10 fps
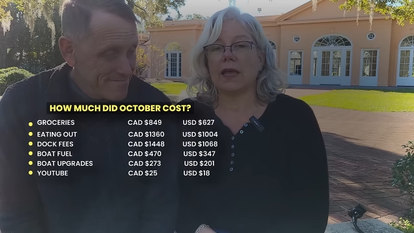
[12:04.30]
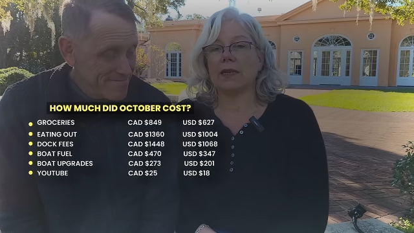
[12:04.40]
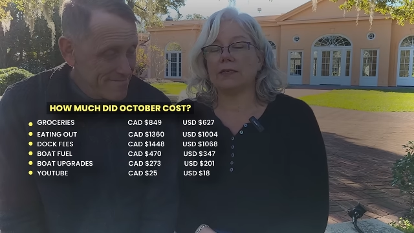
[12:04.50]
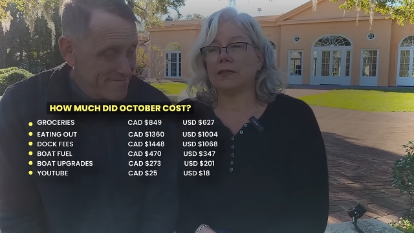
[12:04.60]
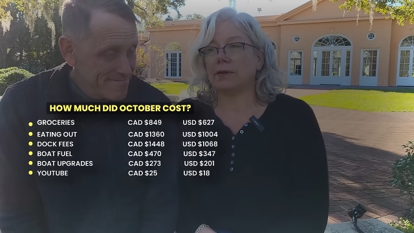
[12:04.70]

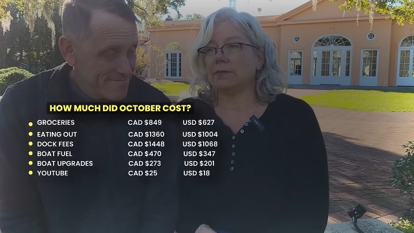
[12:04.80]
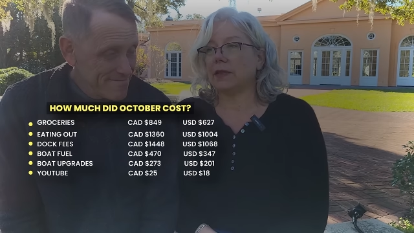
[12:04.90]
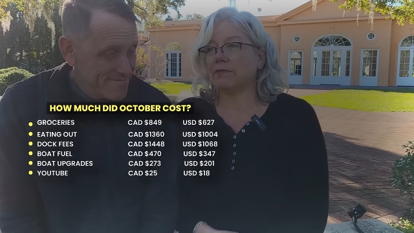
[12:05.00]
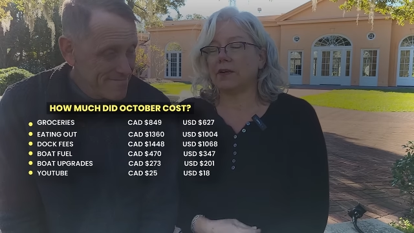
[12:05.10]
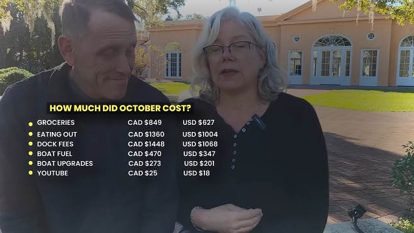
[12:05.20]
Speaker 1: And um,
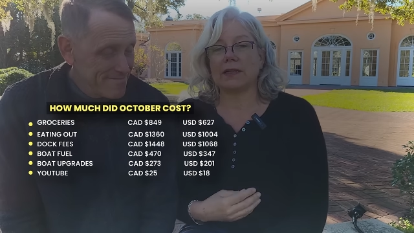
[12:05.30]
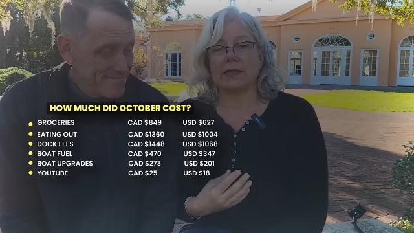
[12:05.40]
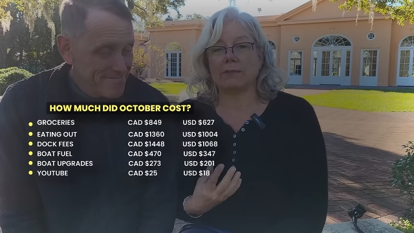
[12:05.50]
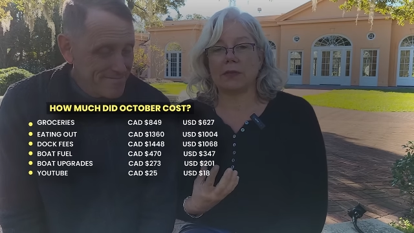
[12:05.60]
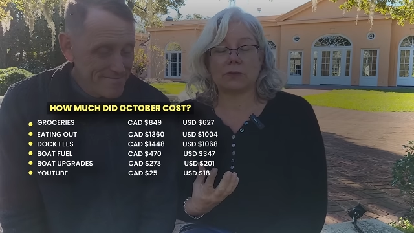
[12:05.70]
it
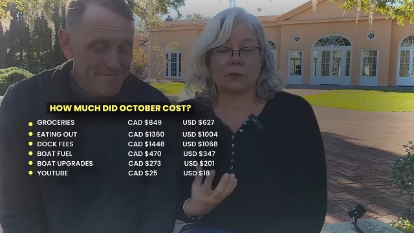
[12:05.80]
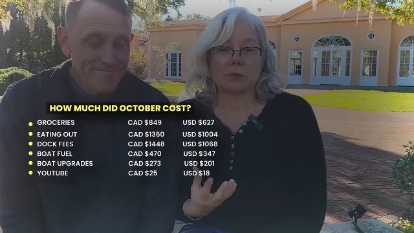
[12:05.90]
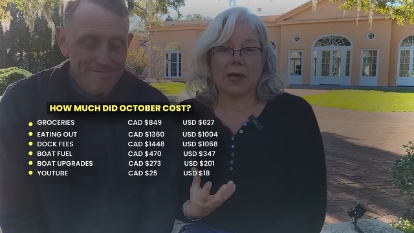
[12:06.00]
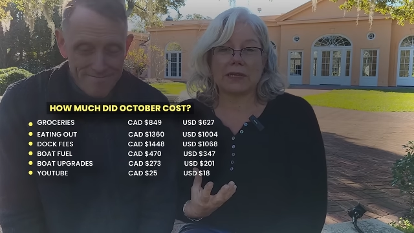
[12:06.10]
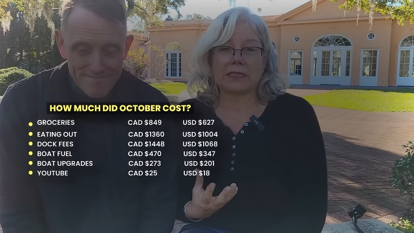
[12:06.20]
finally, because it was
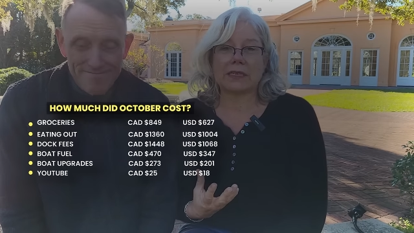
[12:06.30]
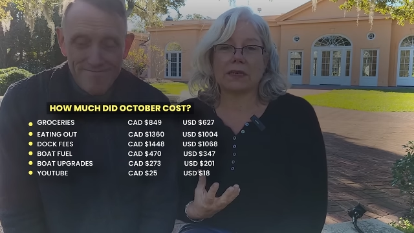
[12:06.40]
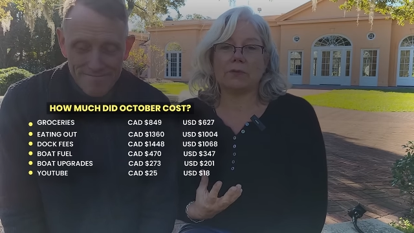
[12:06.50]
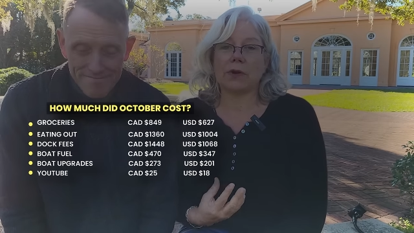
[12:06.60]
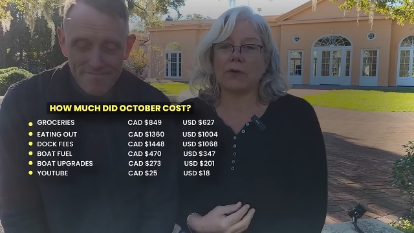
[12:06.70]

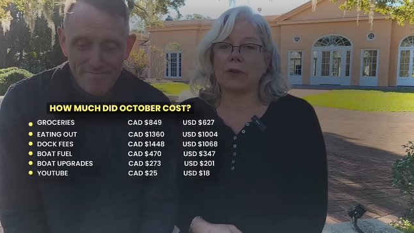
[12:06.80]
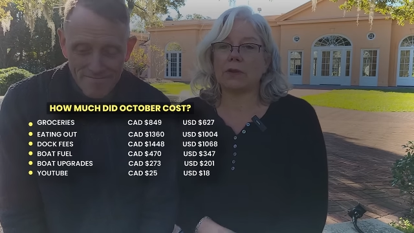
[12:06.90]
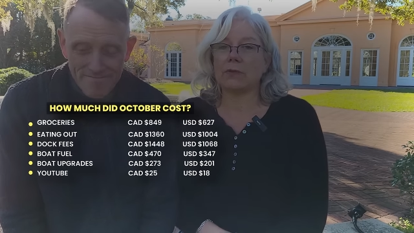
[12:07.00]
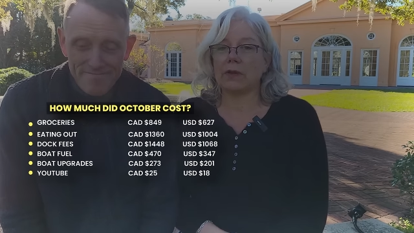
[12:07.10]
plastic, it broke.